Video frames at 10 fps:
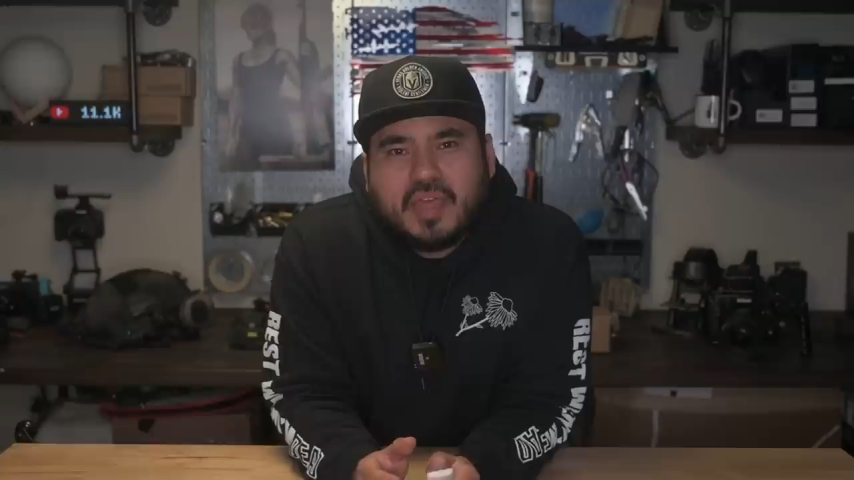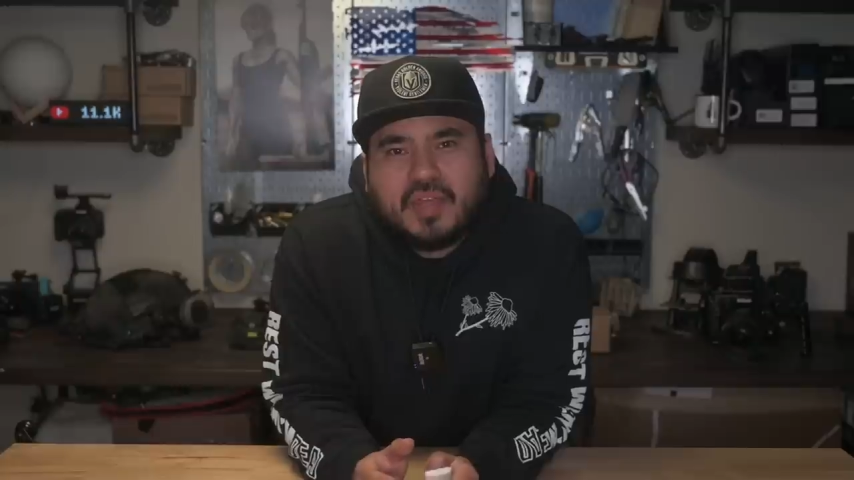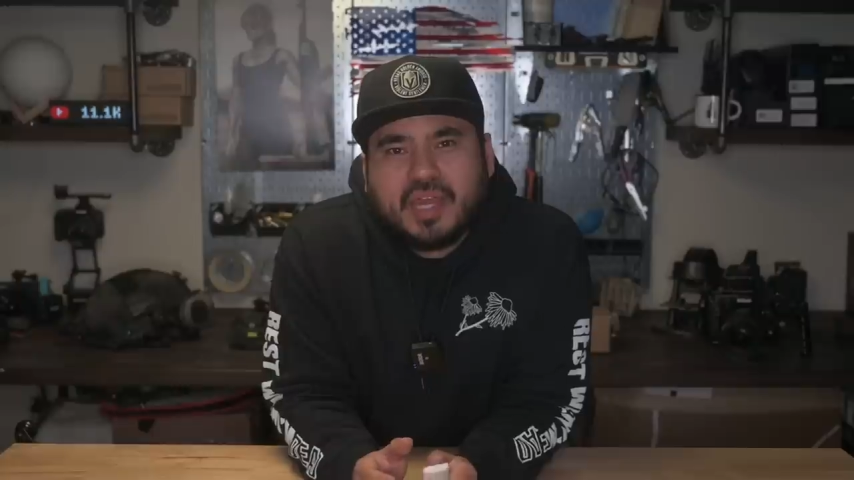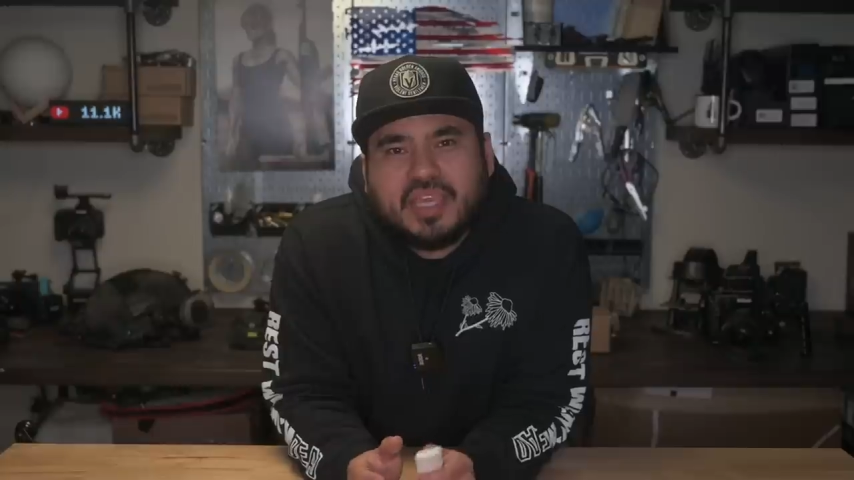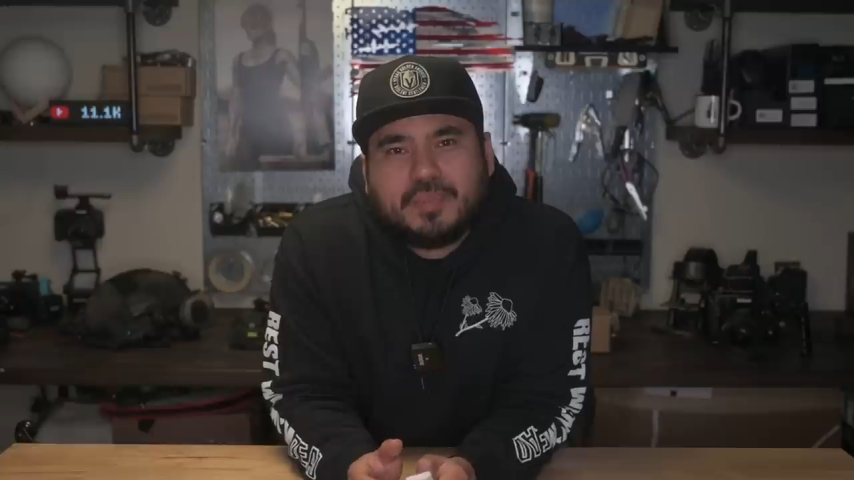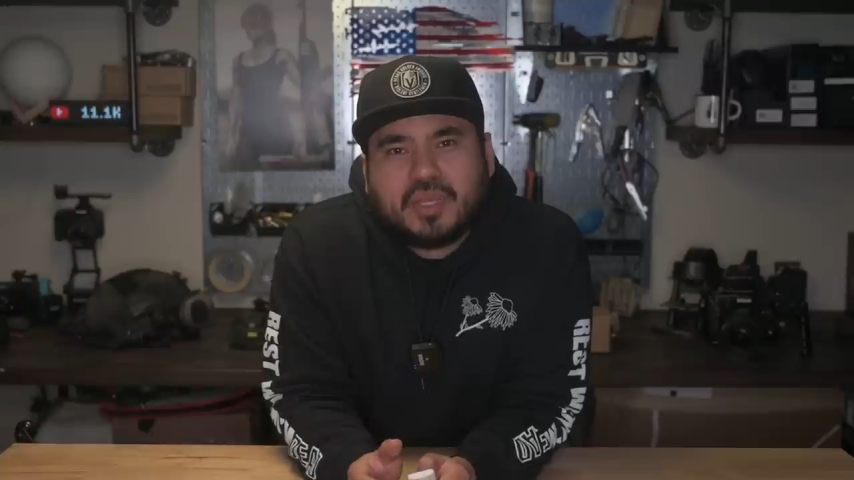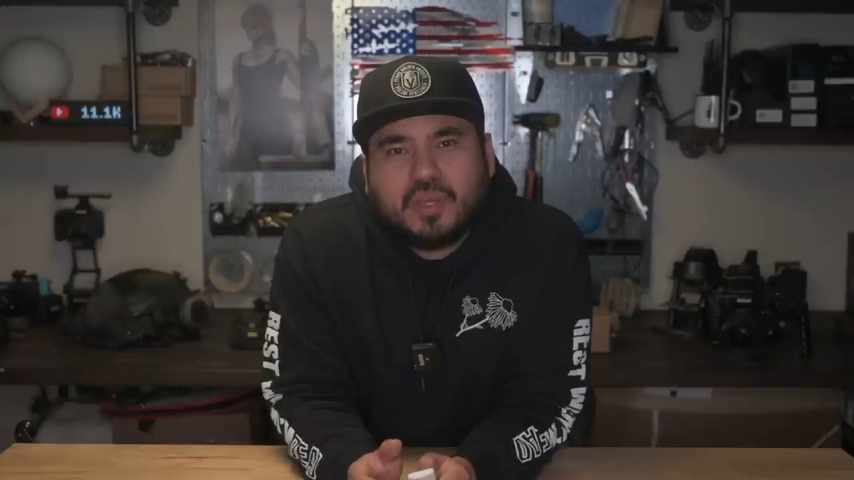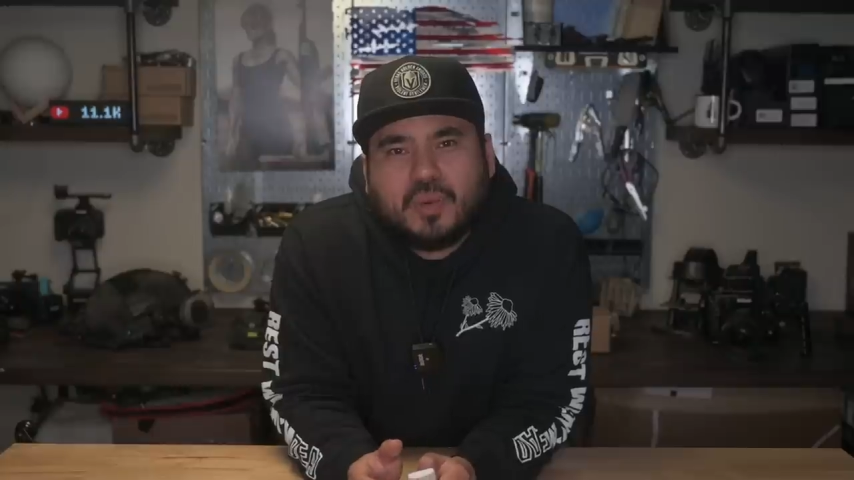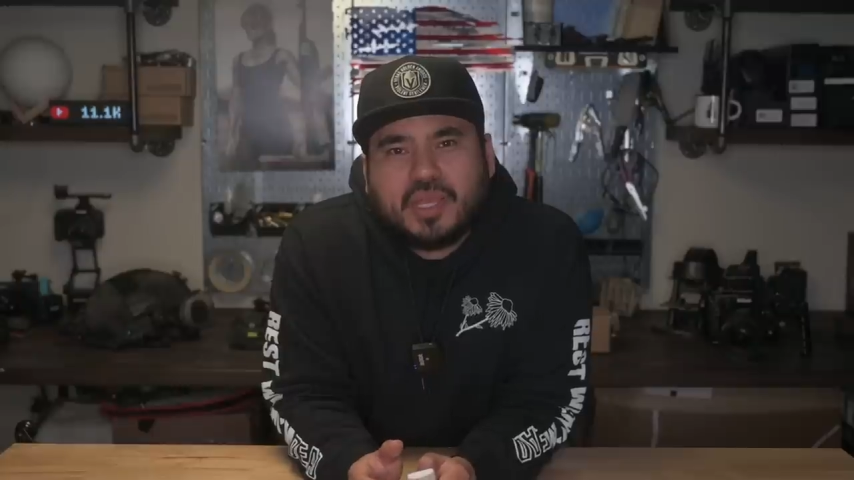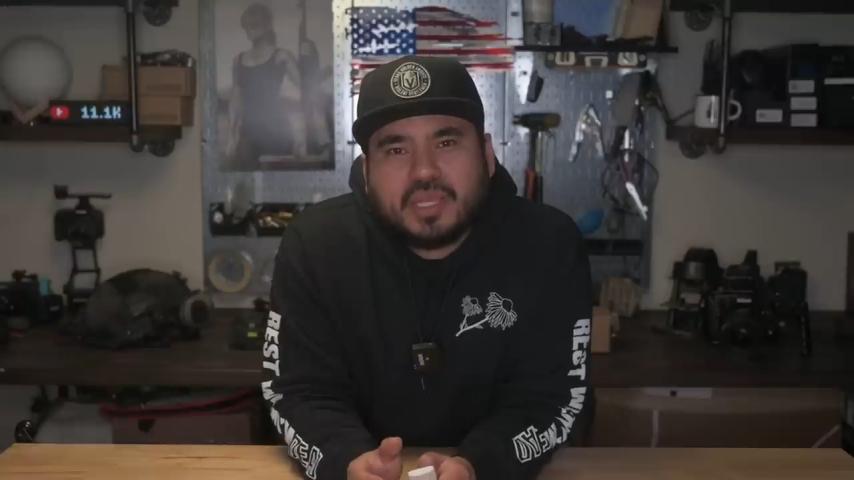and then I keep it
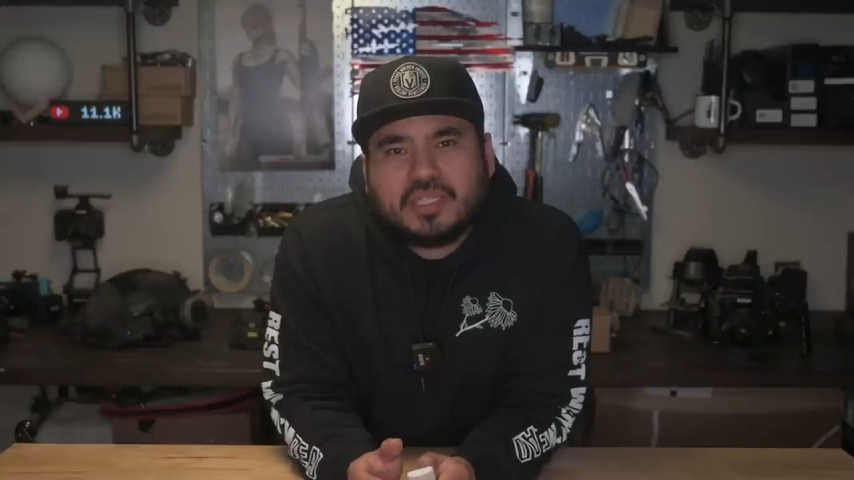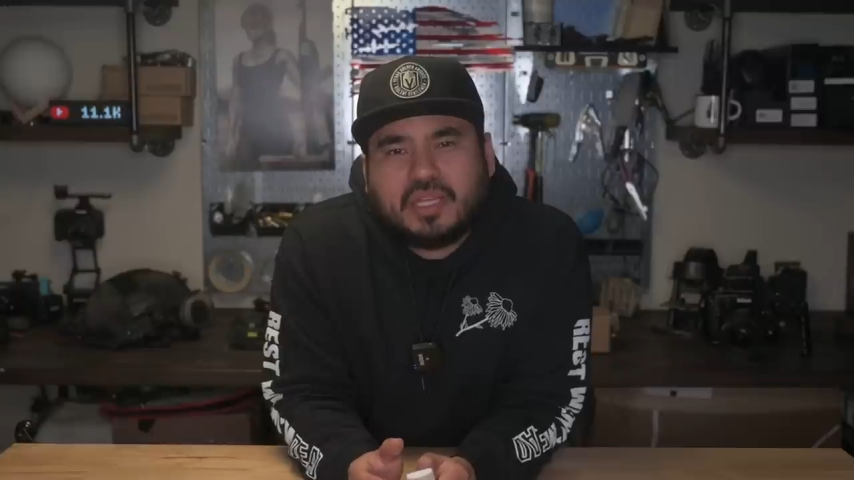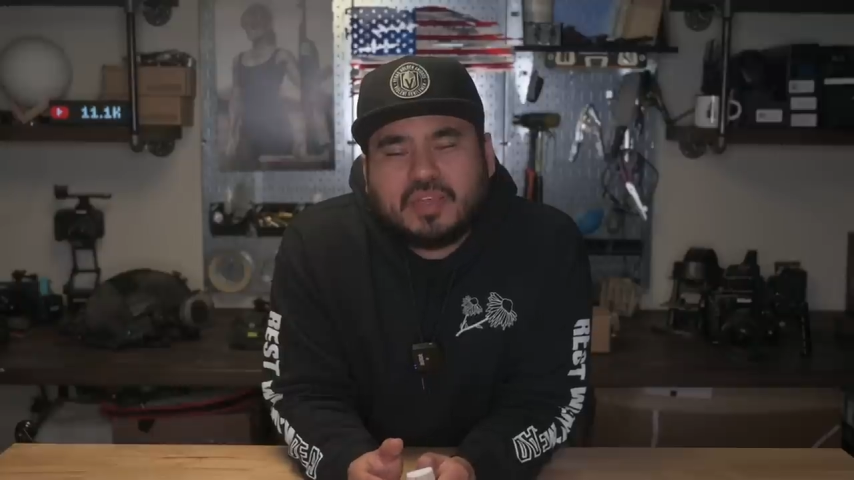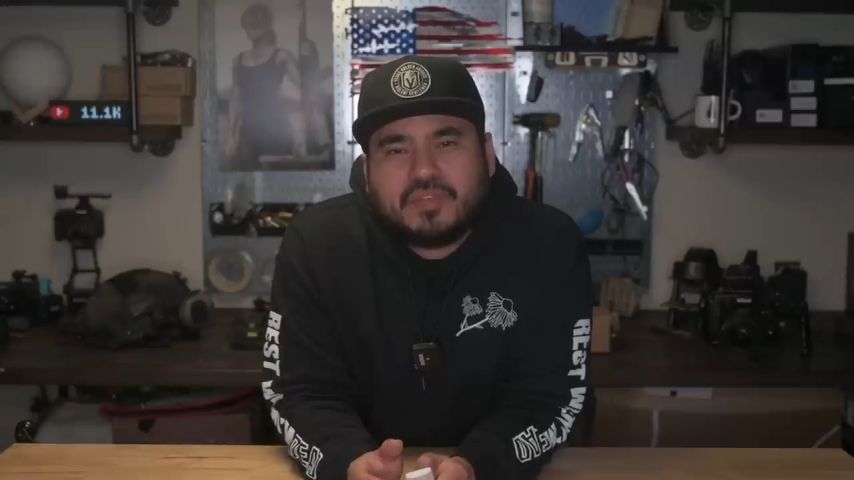going until I